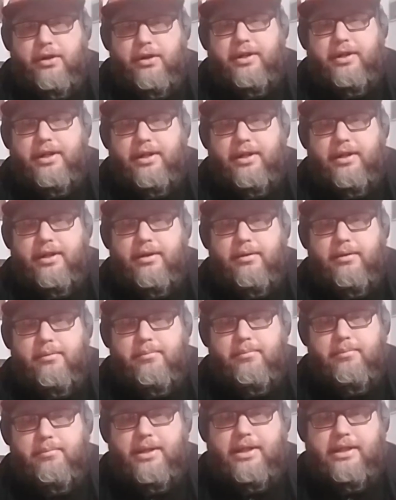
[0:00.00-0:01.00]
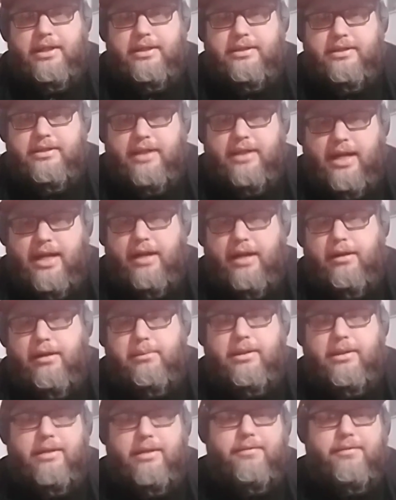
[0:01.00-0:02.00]
good. because I don't
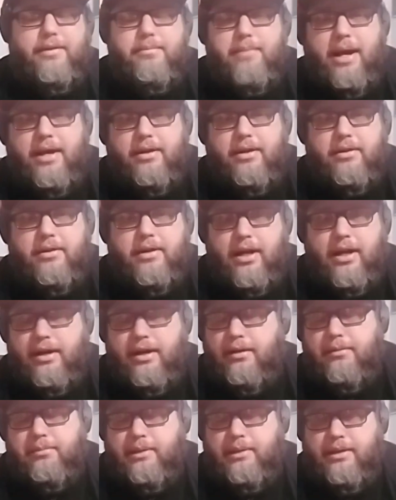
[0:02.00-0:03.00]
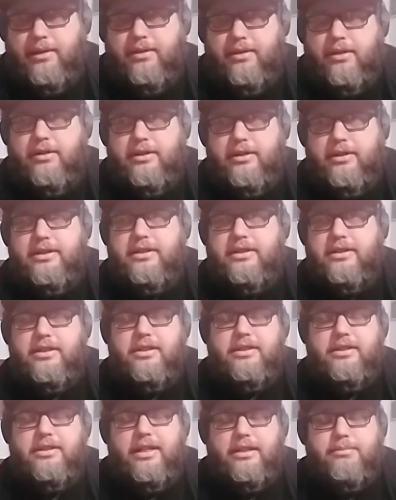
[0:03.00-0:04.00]
believe in bad art. I don't believe there is a such
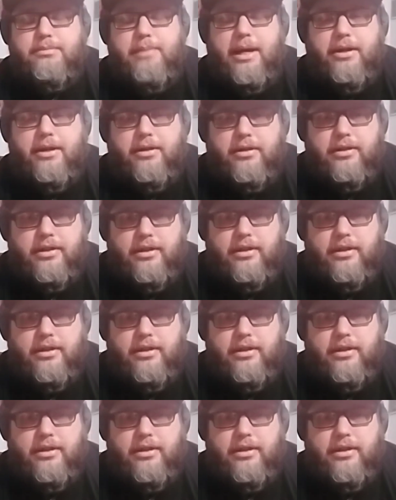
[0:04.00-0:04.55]
thing as bad art.